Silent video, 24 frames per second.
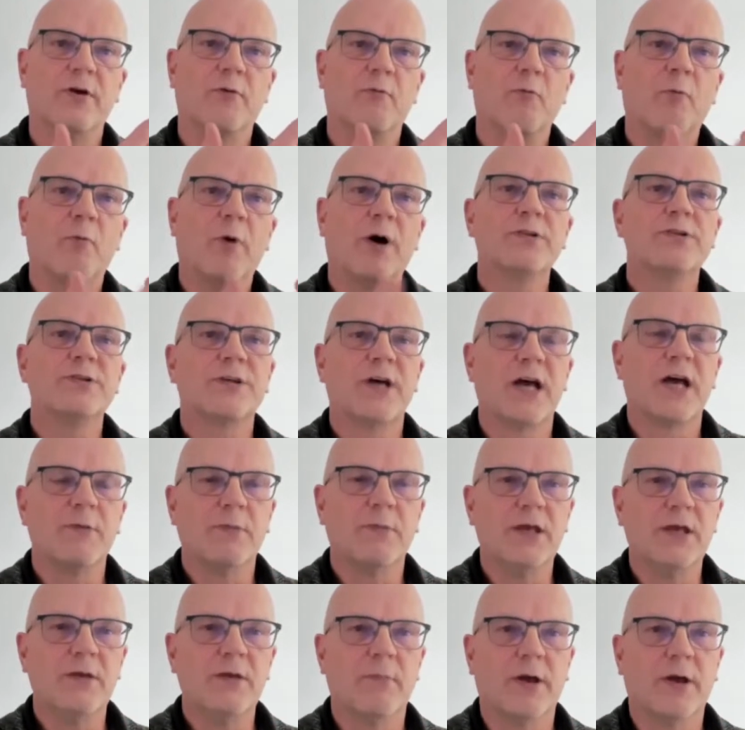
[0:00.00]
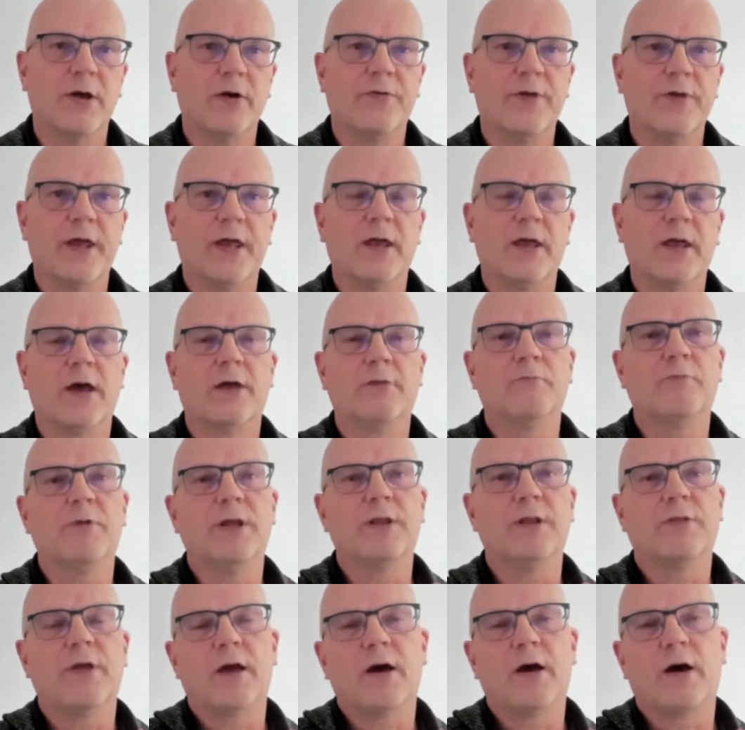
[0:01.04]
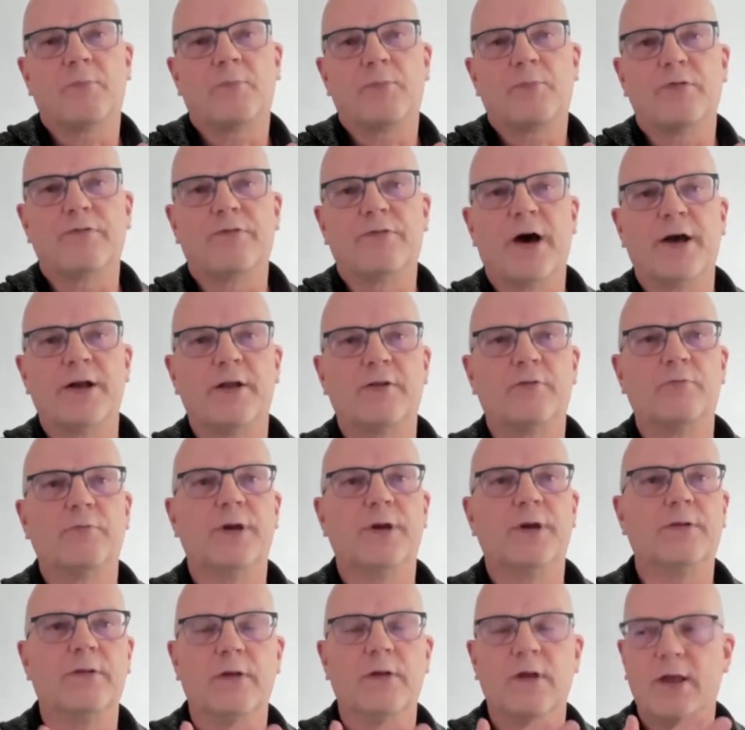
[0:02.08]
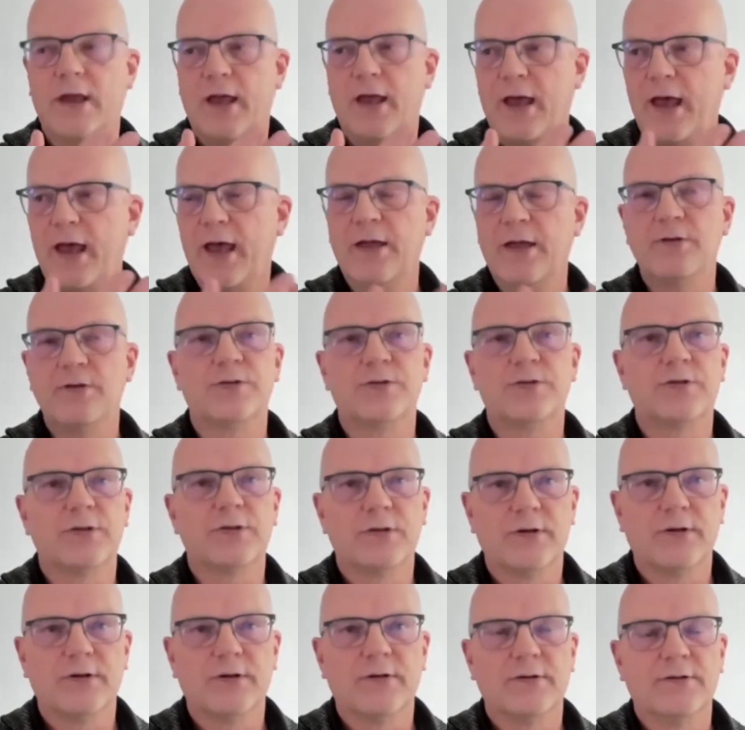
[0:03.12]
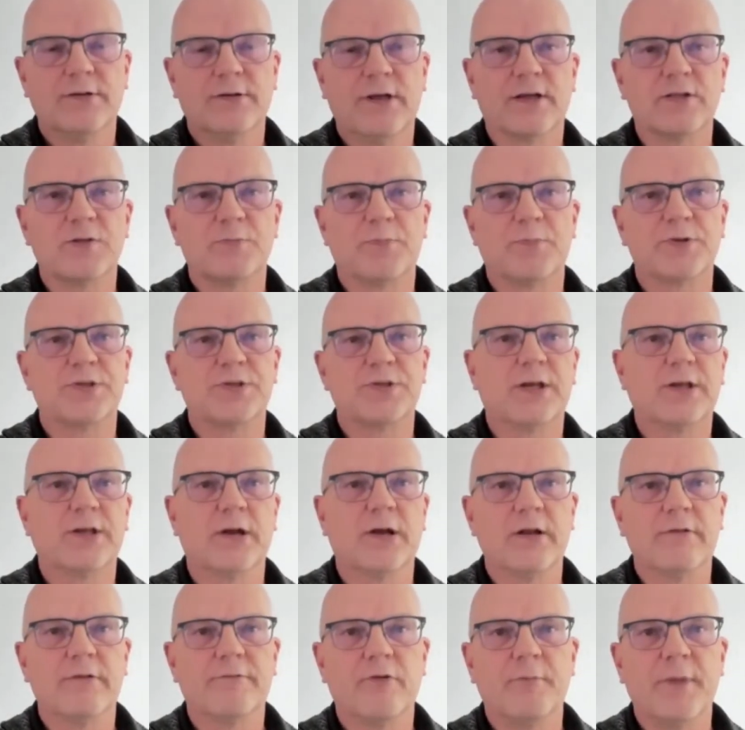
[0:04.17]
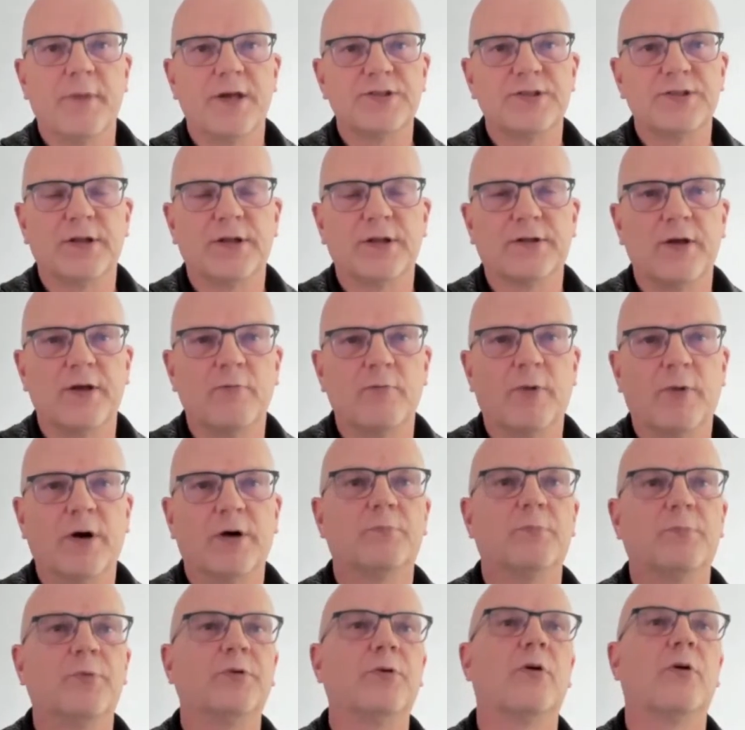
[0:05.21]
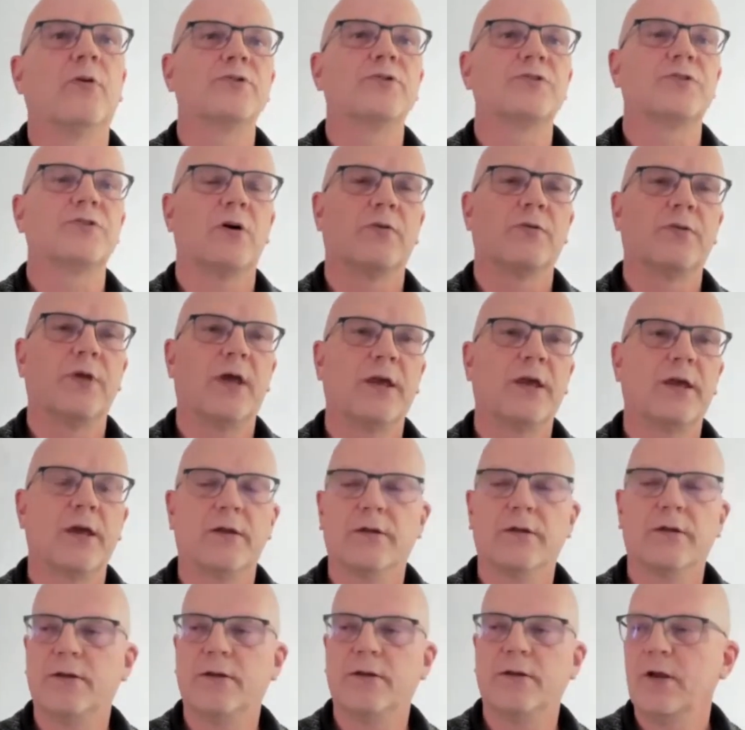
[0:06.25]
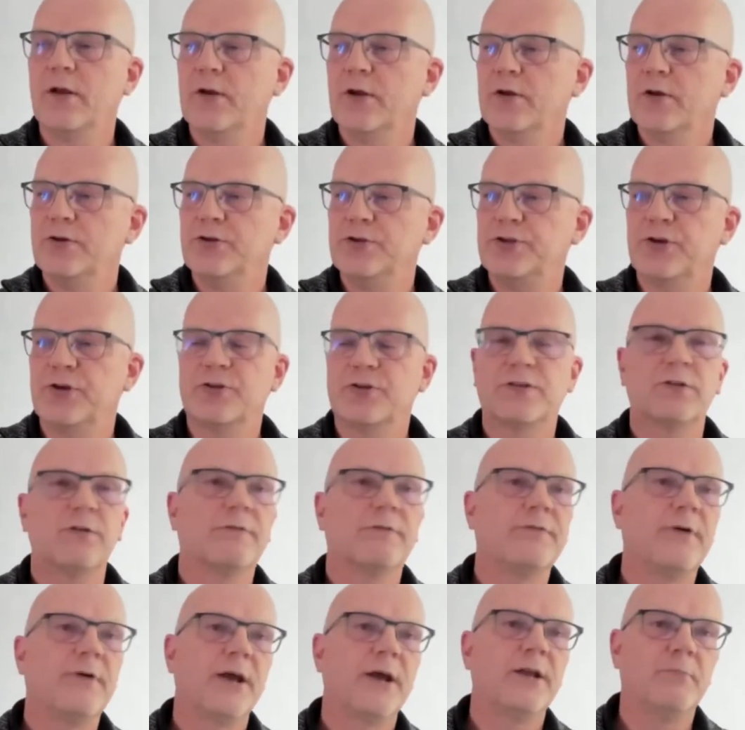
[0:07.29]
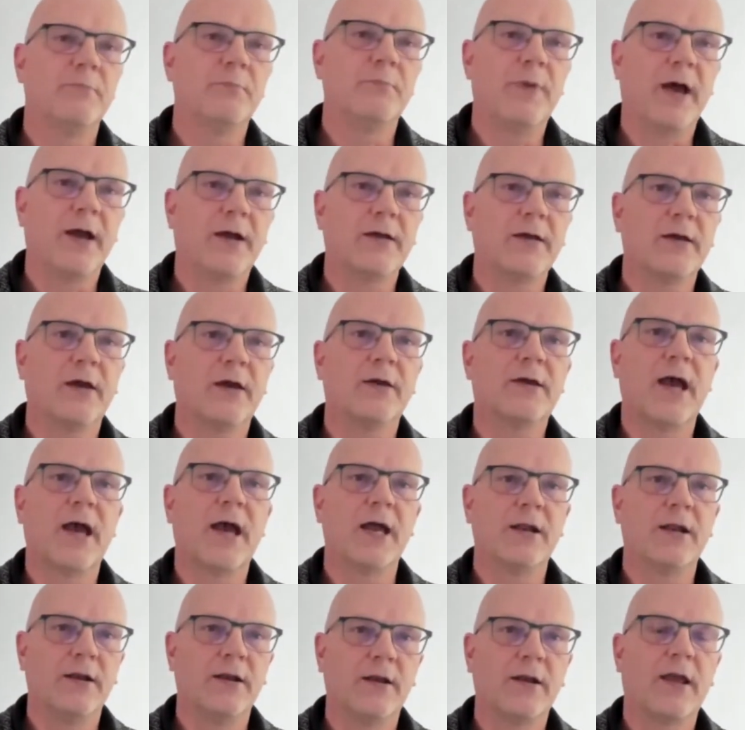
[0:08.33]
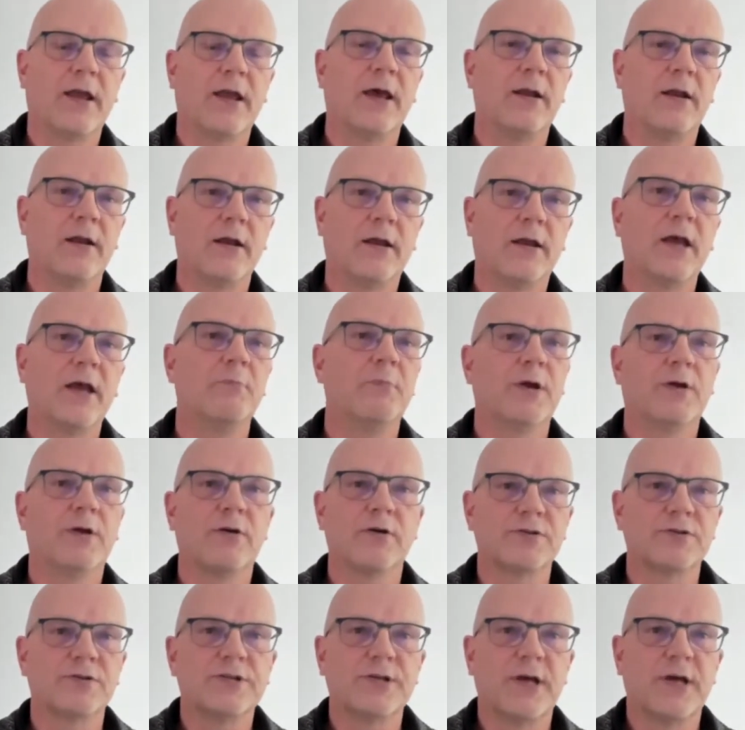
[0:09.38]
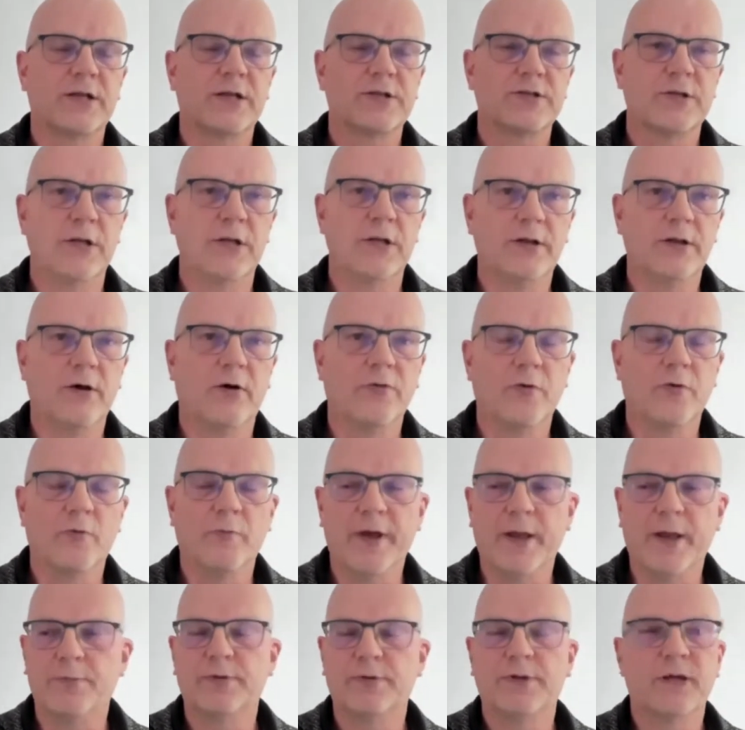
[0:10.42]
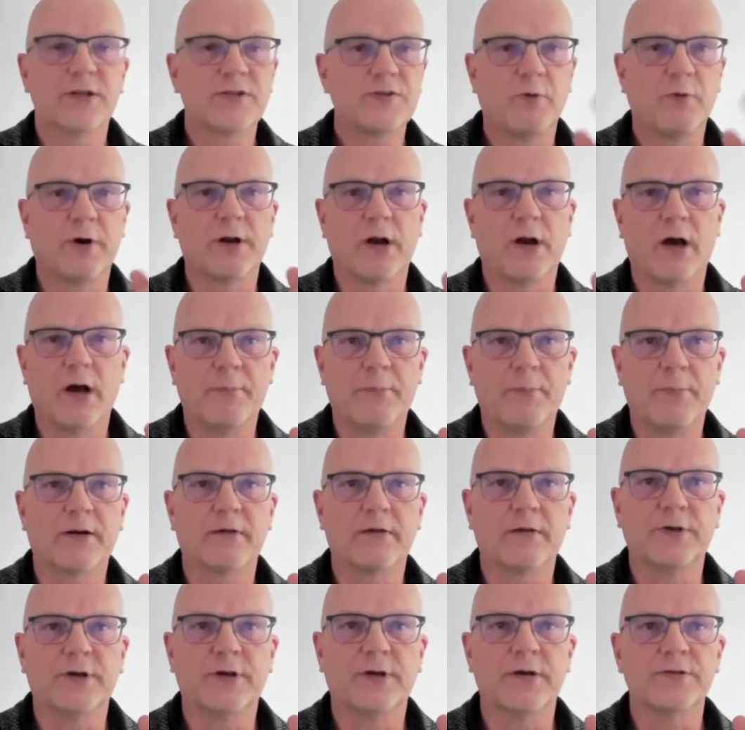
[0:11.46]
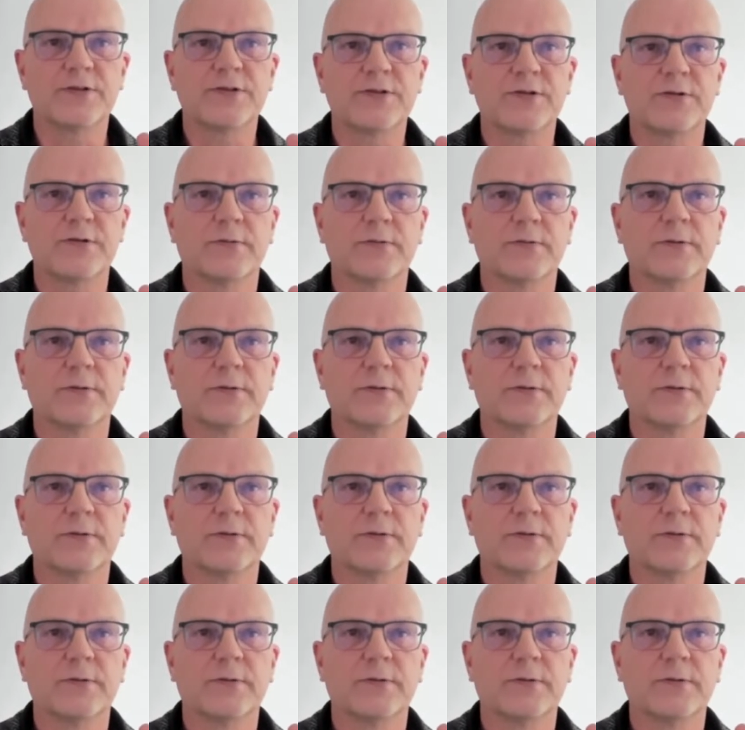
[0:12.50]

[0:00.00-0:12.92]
a one-time email, they are provided with, and that's particular information that they want, but also they can just find it back again and again and again because it's actually on the web. That's one part of the answer.